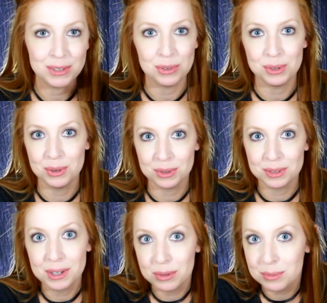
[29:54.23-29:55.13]
make sure the
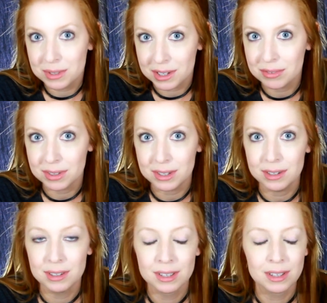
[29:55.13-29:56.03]
girls get home
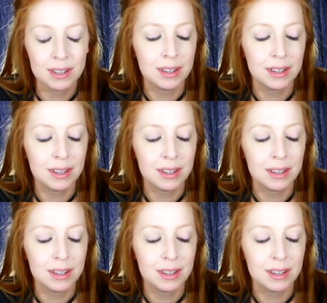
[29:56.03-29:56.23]
safely.